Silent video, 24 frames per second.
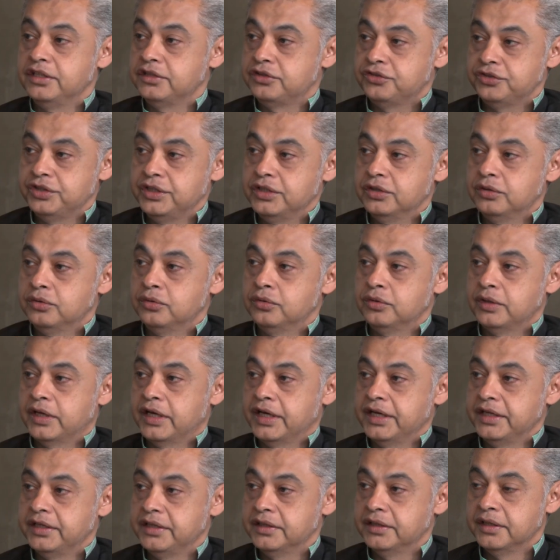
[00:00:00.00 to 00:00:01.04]
literally the whole
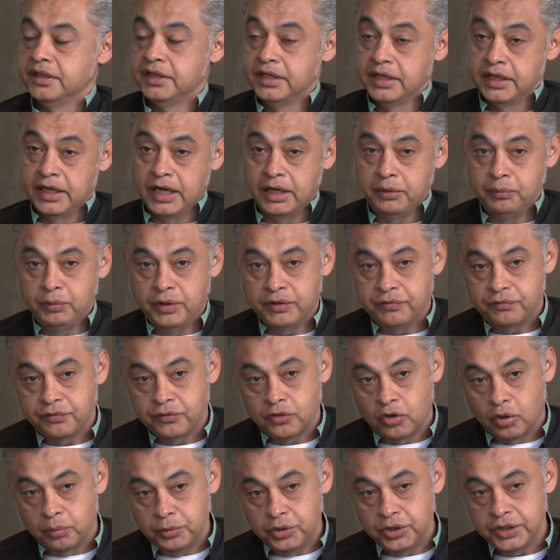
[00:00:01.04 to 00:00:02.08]
idea. And we have
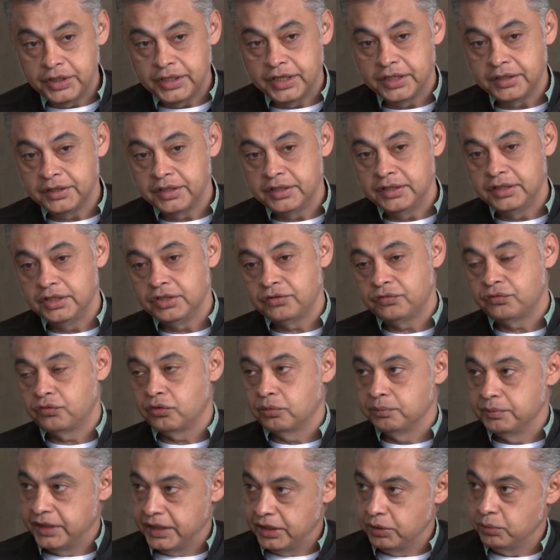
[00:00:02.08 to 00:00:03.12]
communicated this
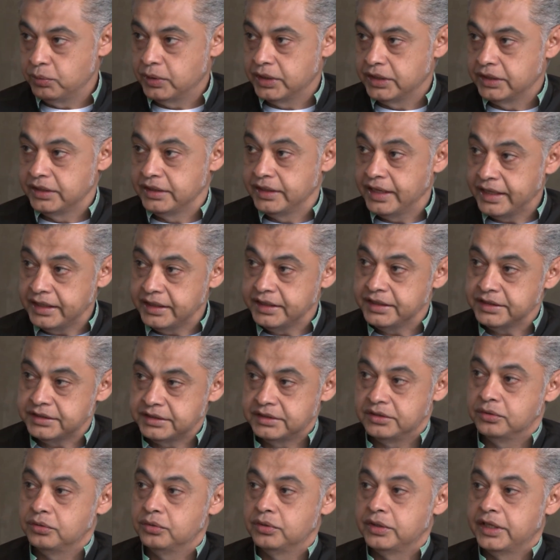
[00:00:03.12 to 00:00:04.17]
from day one. That is
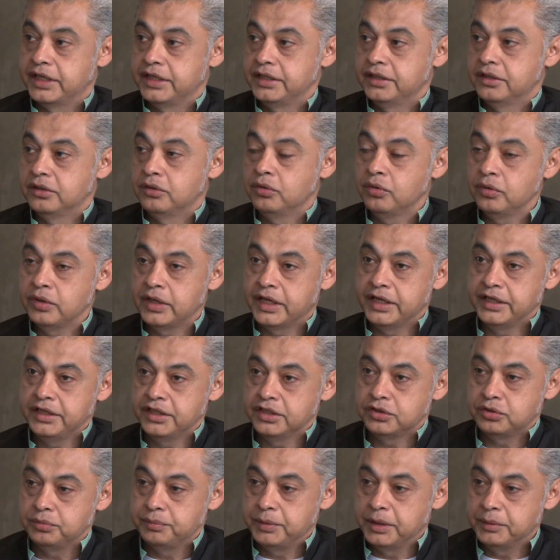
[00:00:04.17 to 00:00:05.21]
the whole idea. The whole idea
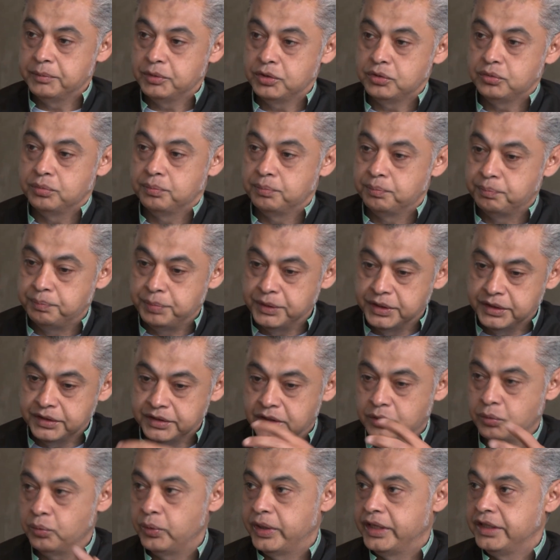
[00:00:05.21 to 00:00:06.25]
is to be able to build
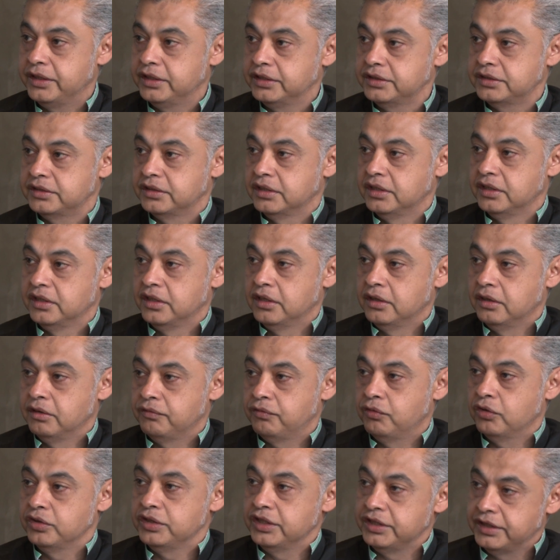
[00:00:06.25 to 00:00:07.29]
the awareness
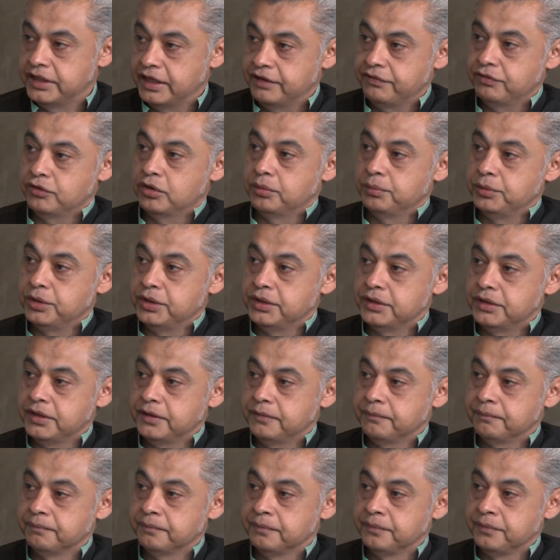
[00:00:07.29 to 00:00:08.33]
for the deaf community.